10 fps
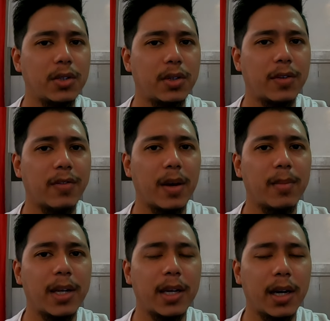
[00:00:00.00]
took the
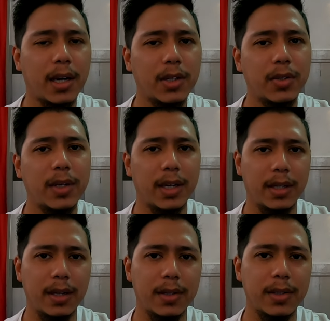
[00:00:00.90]
family car to
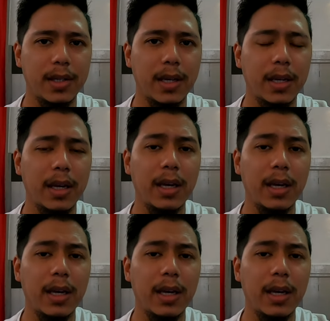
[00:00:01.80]
get Darcy.